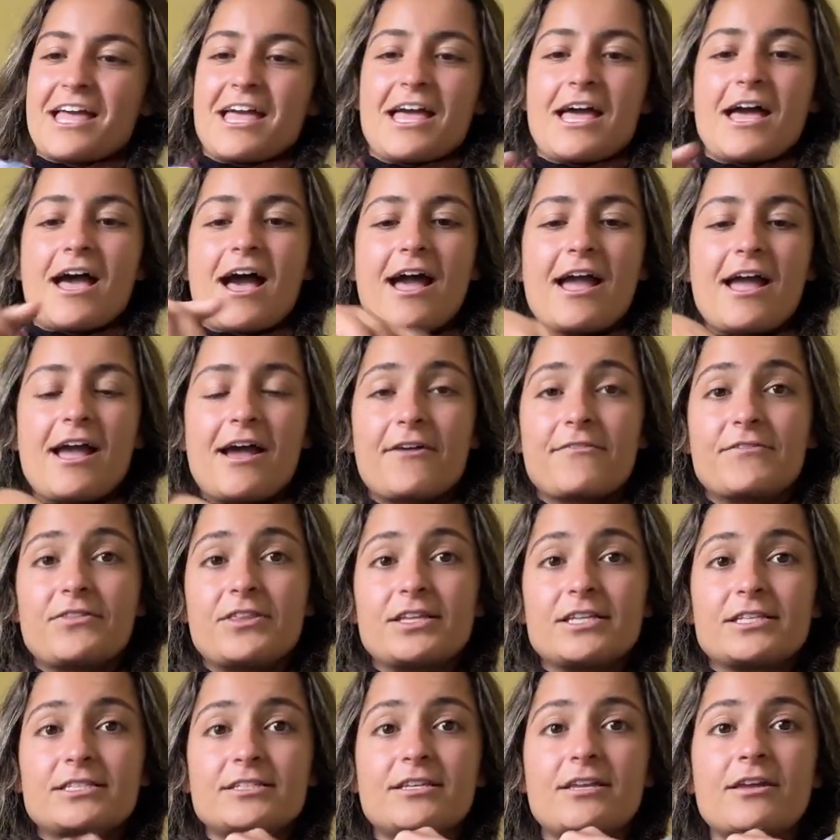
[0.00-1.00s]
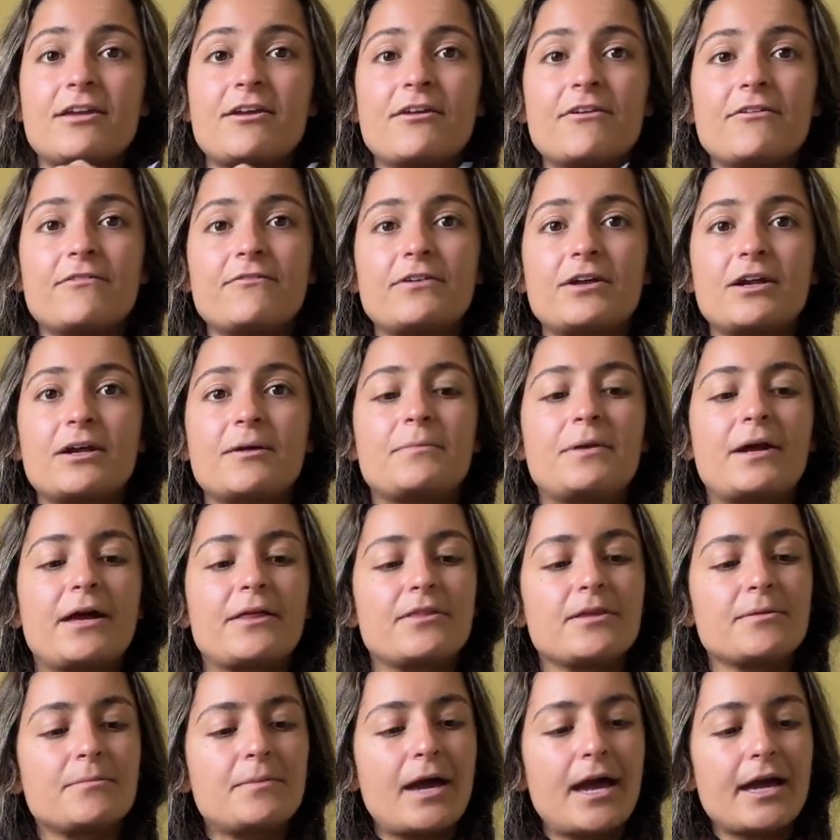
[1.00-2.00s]
I have this Vera Bradley
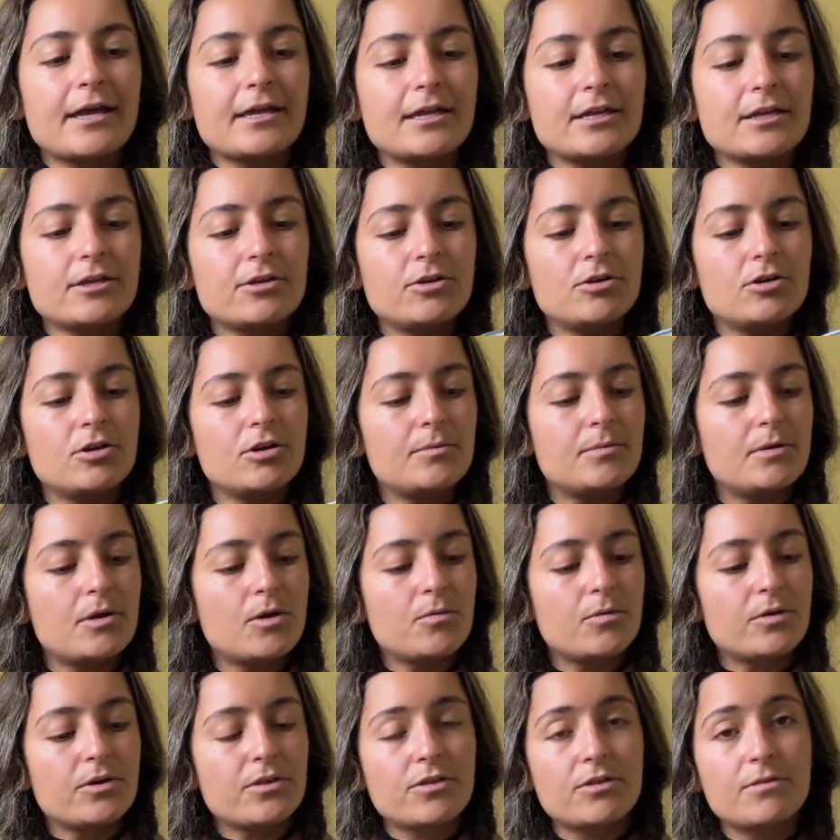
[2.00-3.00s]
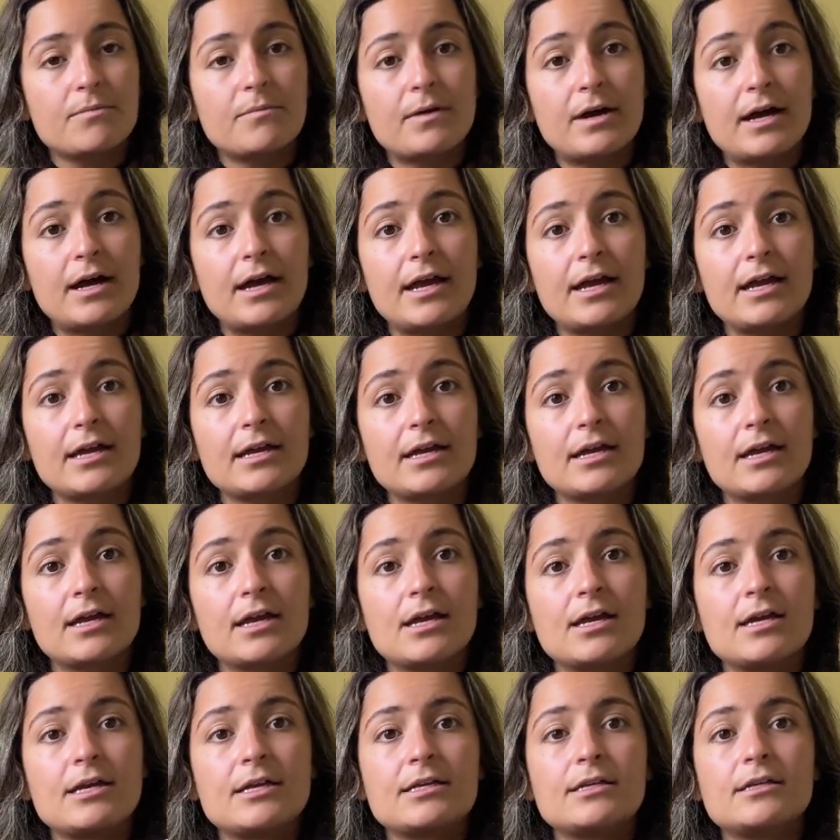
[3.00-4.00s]
packing cube with my
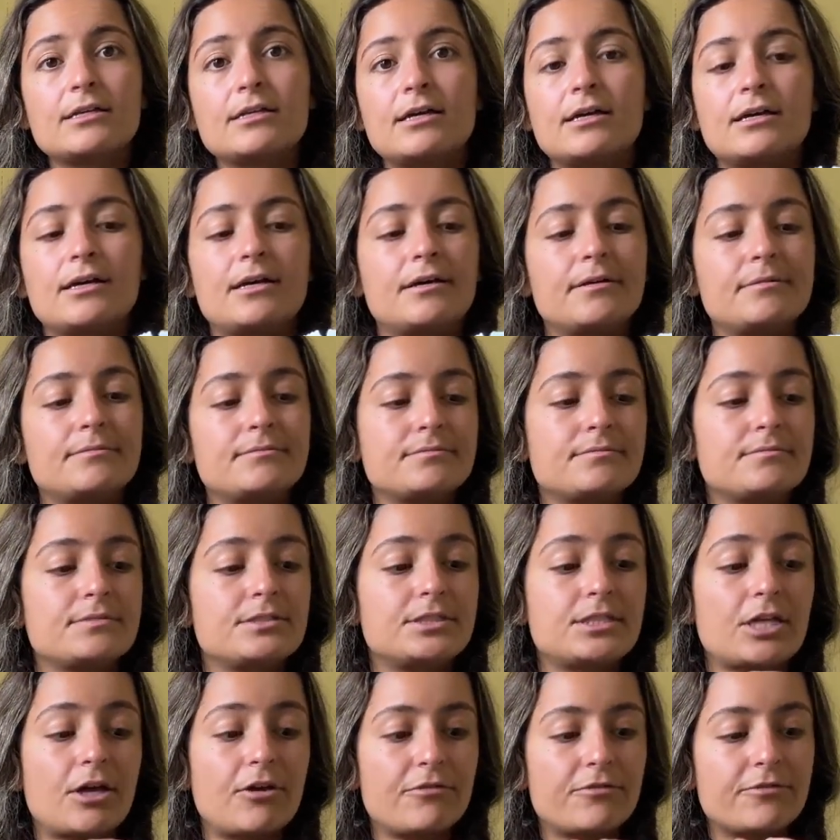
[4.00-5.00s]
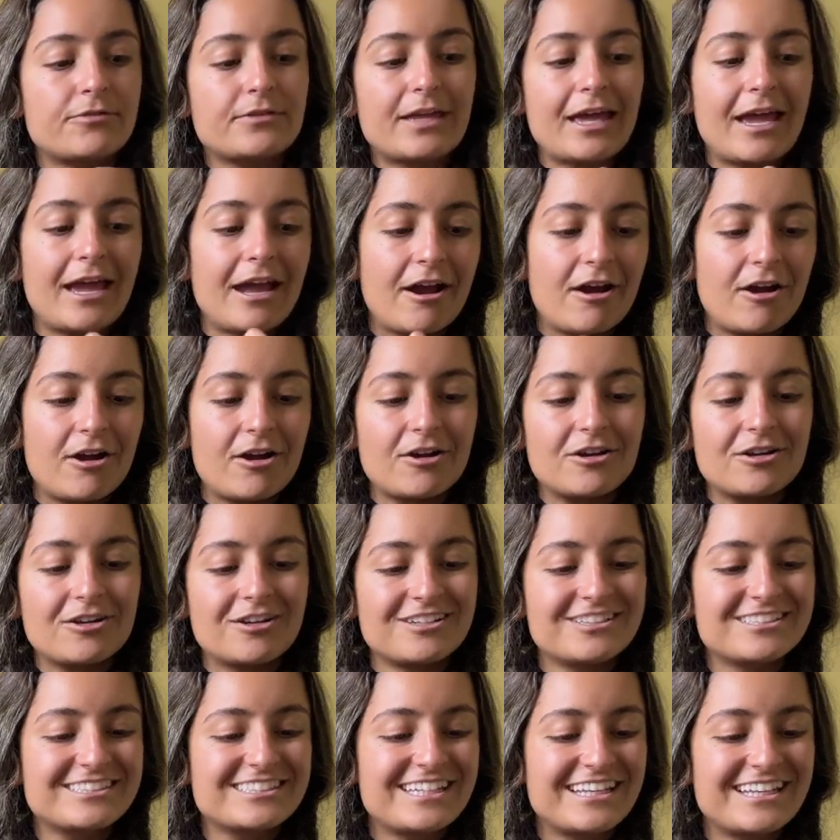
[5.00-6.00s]
self-care
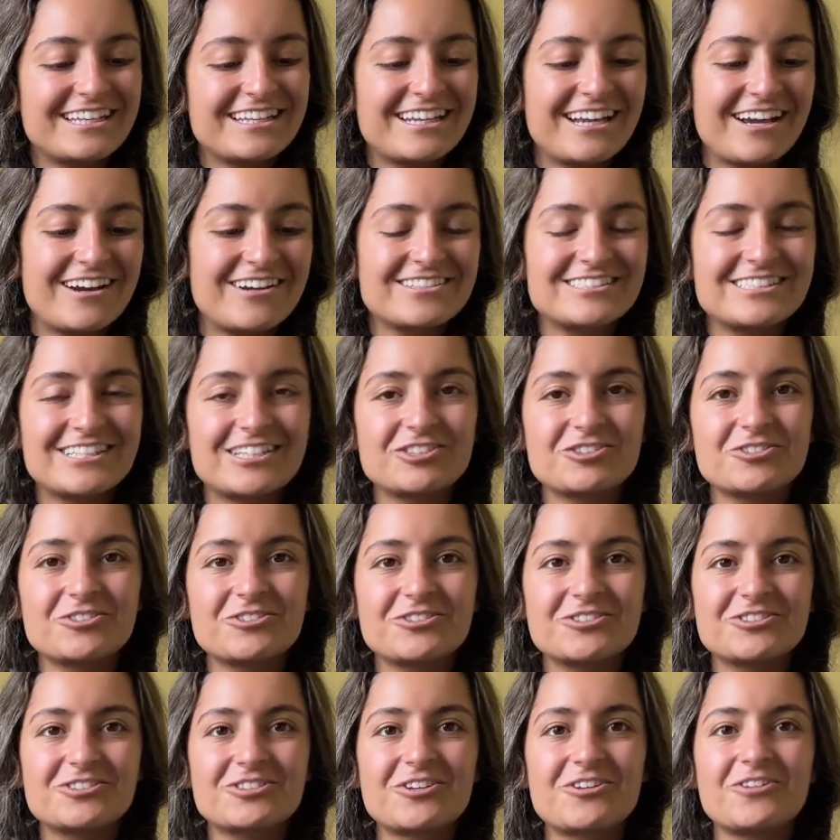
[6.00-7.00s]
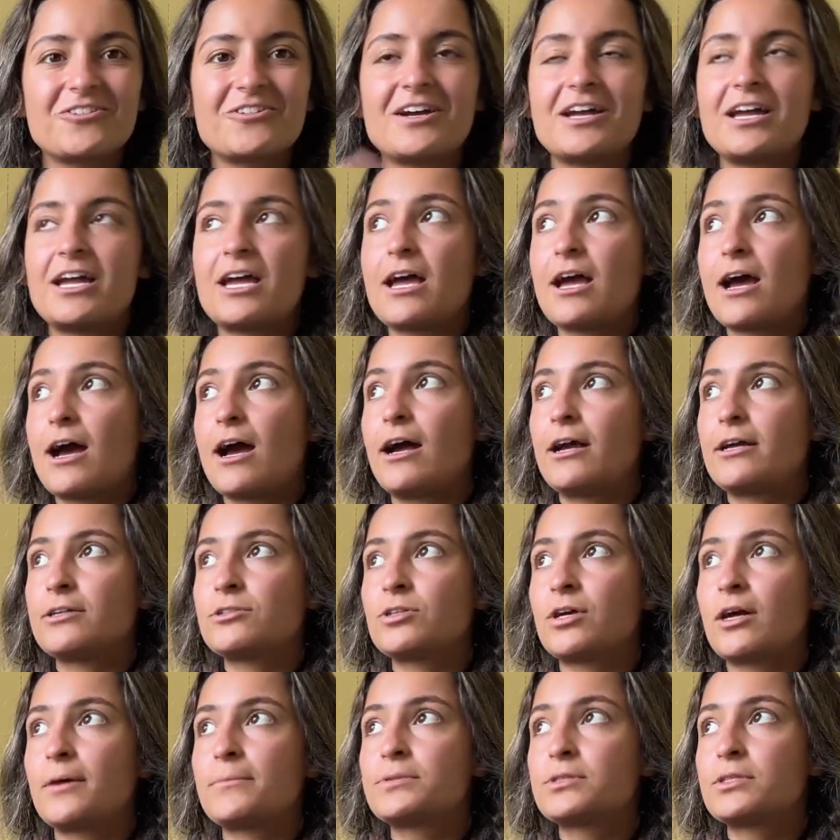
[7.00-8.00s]
skincare essentials, so eye
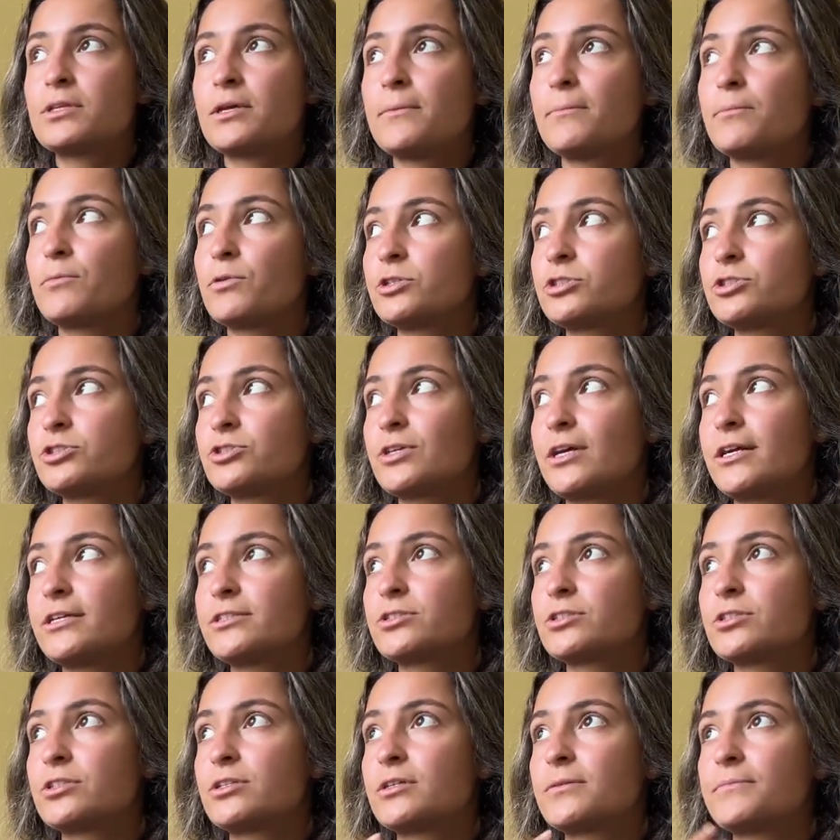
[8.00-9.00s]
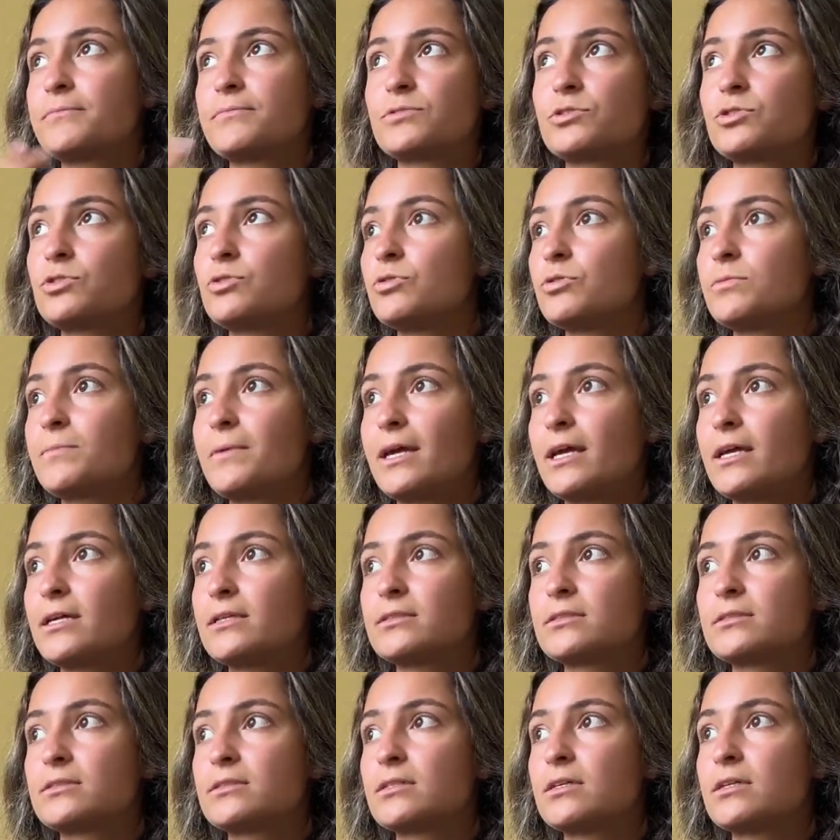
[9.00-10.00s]
drops, moisturizer,
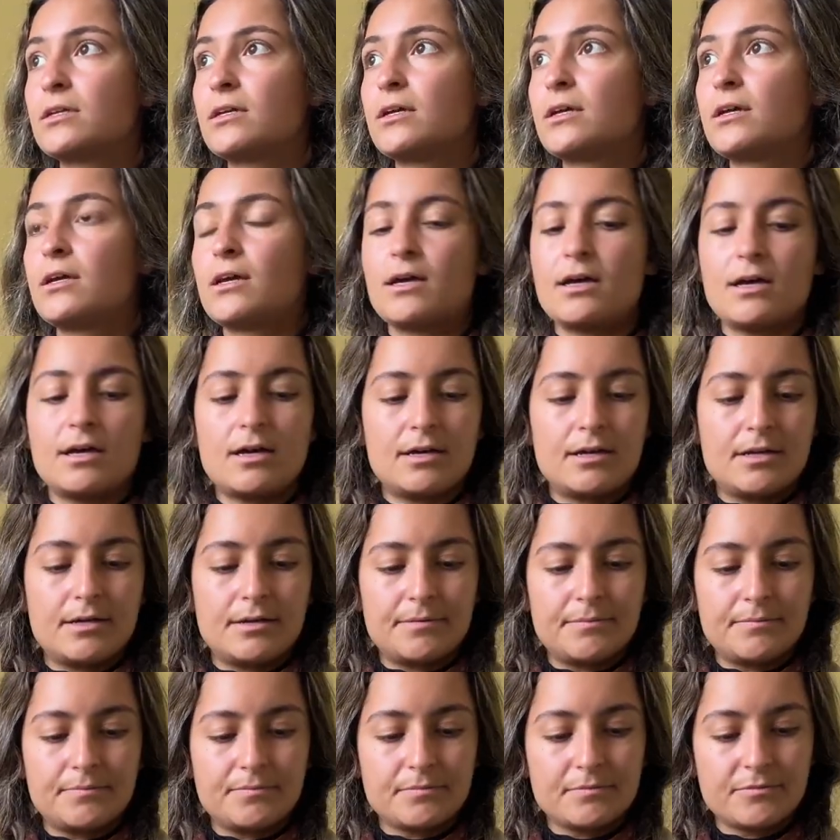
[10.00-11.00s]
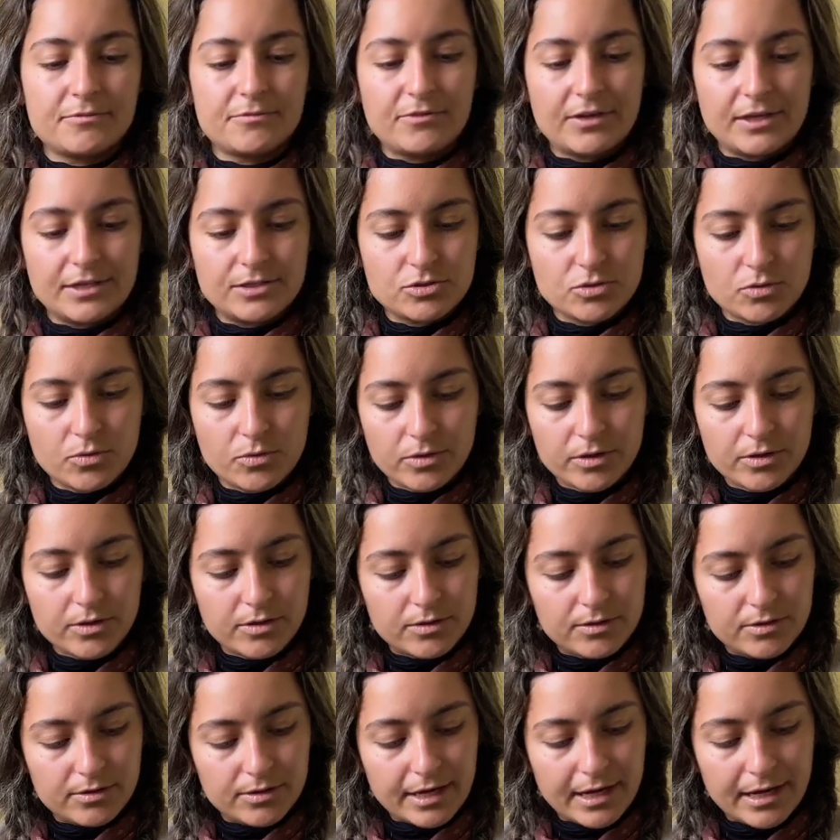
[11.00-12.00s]
toothpaste, face
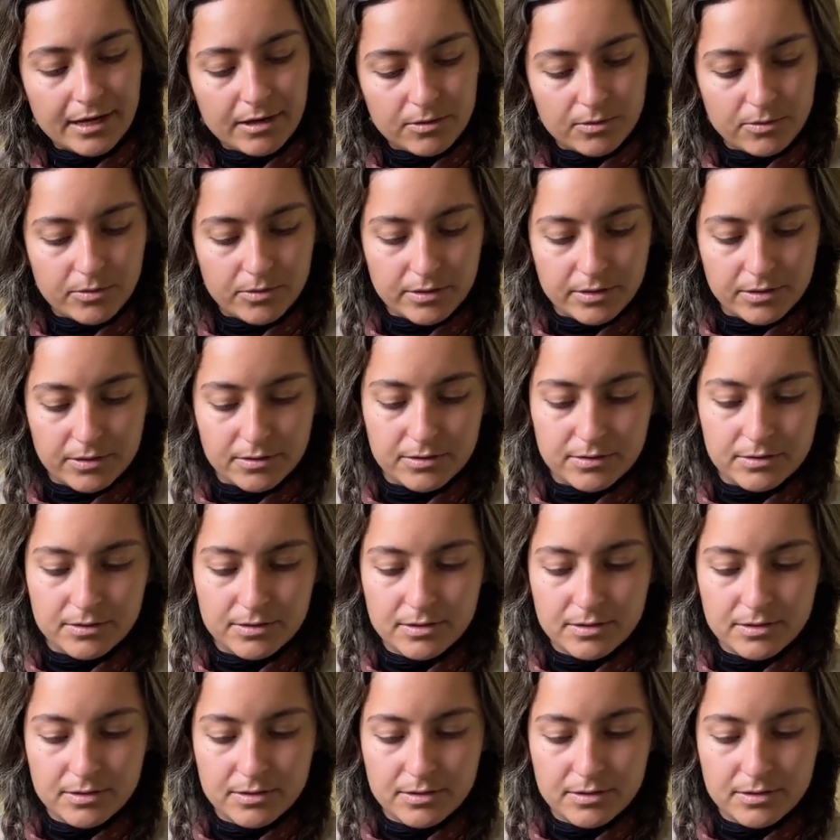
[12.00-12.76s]
oil, hair oil,